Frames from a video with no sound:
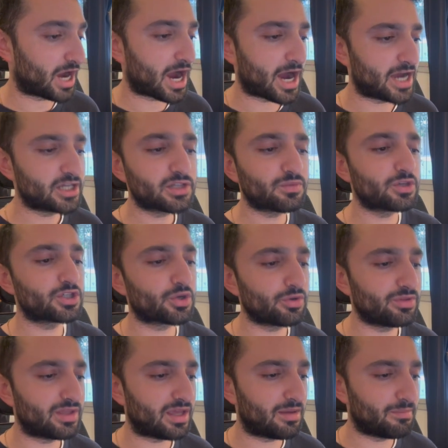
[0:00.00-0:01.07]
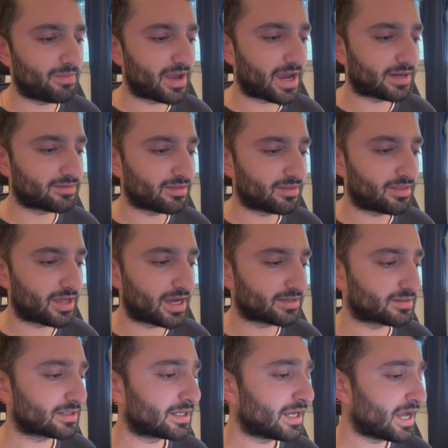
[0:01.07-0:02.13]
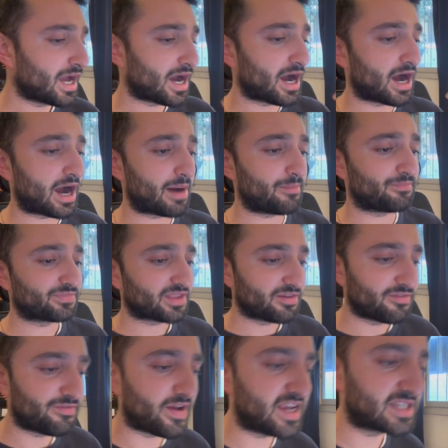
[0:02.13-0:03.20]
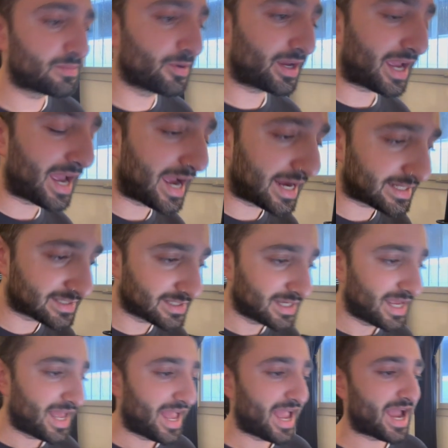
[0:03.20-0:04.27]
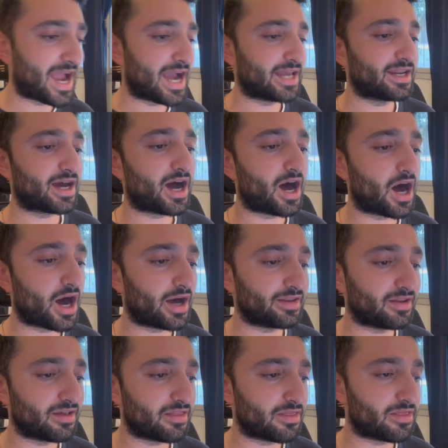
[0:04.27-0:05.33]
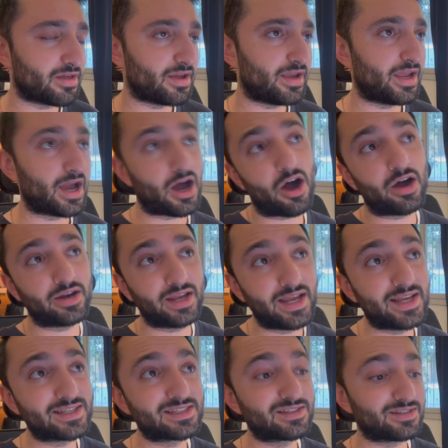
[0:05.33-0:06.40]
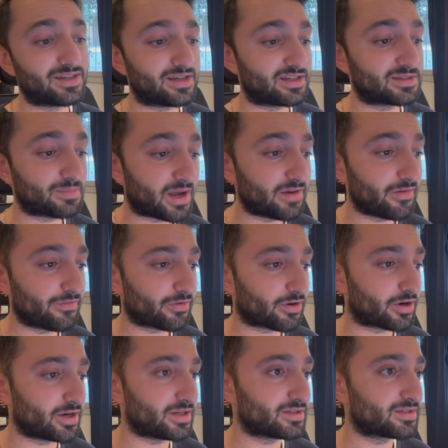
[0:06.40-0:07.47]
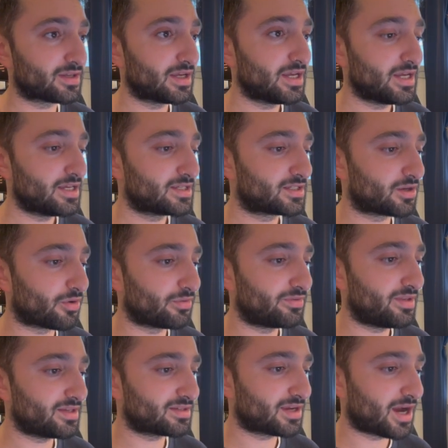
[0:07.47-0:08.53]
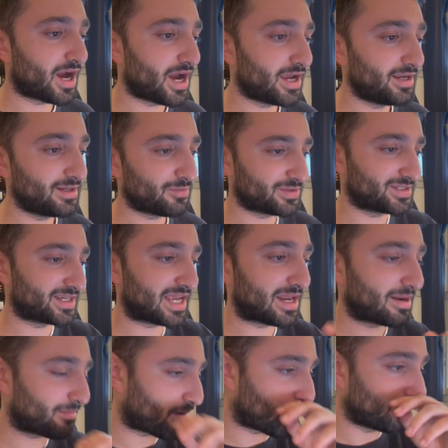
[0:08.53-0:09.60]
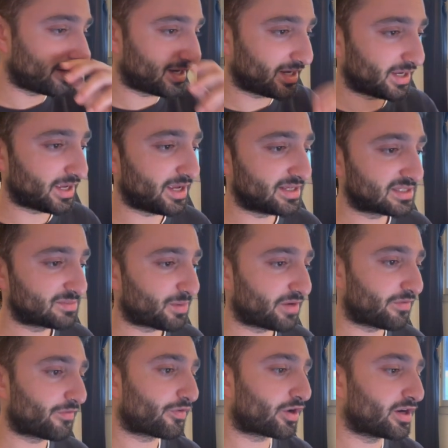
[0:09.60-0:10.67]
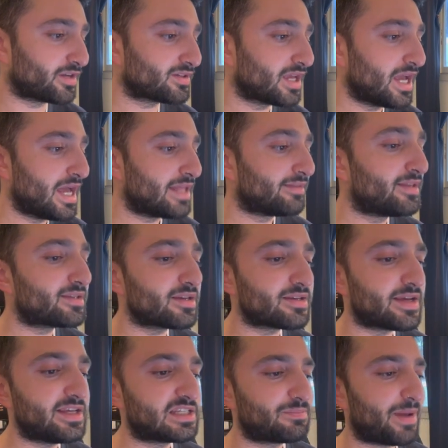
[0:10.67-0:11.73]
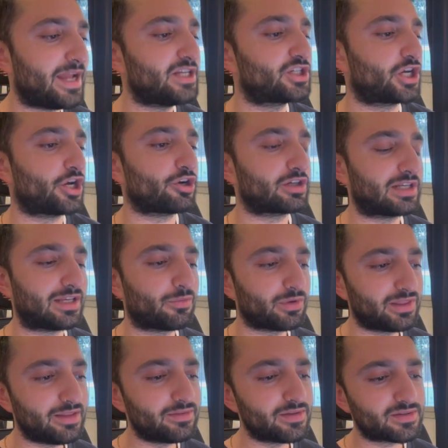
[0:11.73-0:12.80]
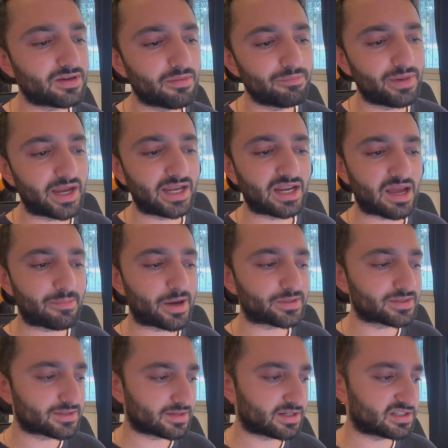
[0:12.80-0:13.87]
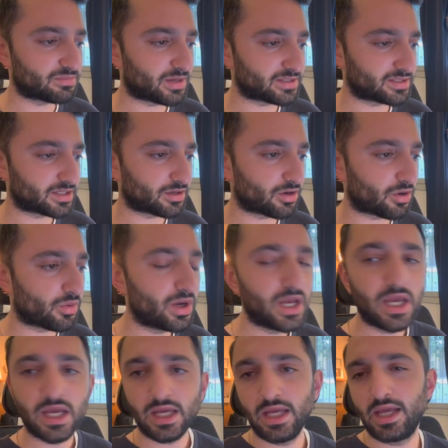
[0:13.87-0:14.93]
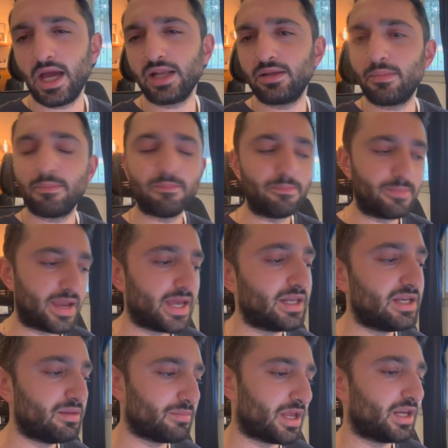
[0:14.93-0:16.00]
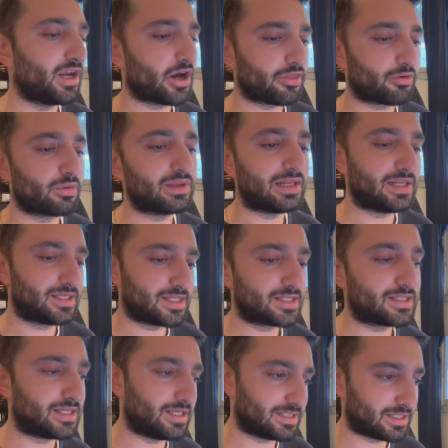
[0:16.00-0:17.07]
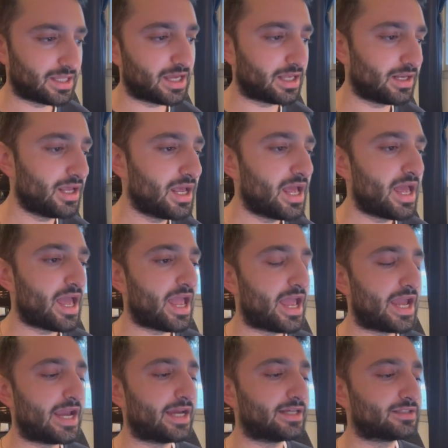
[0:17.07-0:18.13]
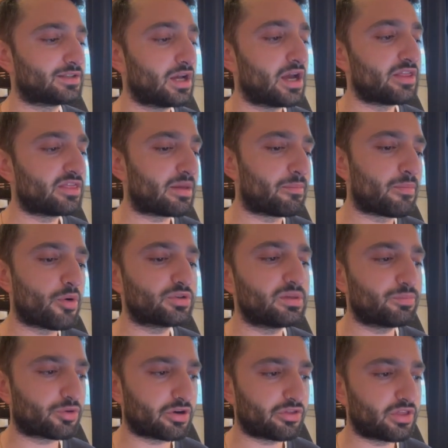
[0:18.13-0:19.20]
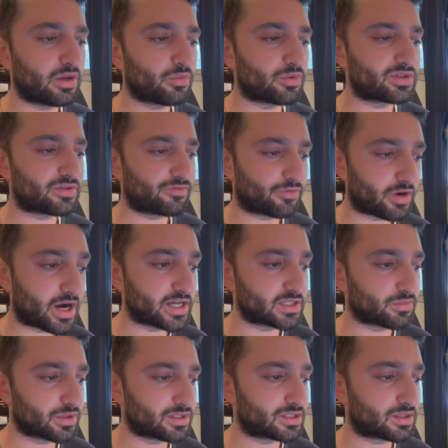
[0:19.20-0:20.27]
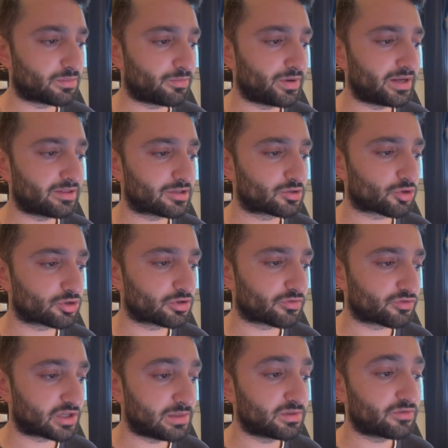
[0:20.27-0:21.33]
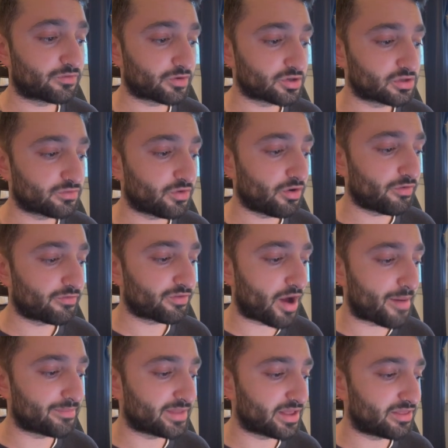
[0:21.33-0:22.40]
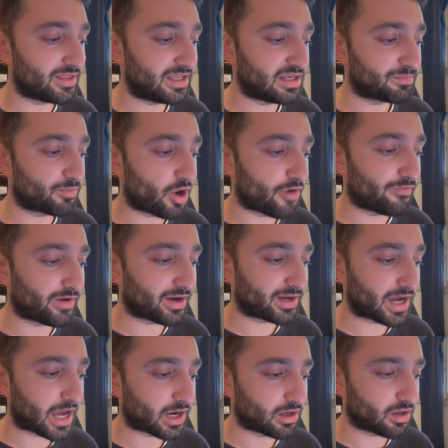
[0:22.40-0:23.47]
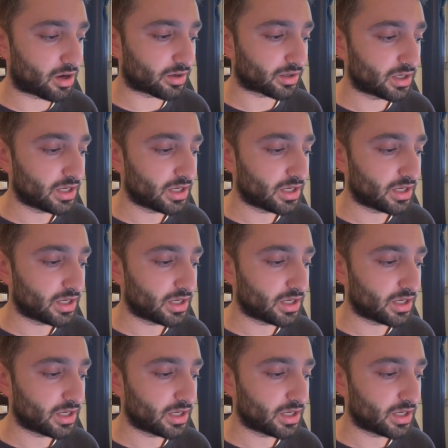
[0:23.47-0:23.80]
I just want to show you the impact that Facebook ads had on his Spotify for Artists. So this guy, once again, I'm opening his Spotify for Artists. This is his page currently. We did this campaign about 6 months ago. He had many other releases since then. And the most important thing for us was to bring the source of streams, first of all, from the profile catalog.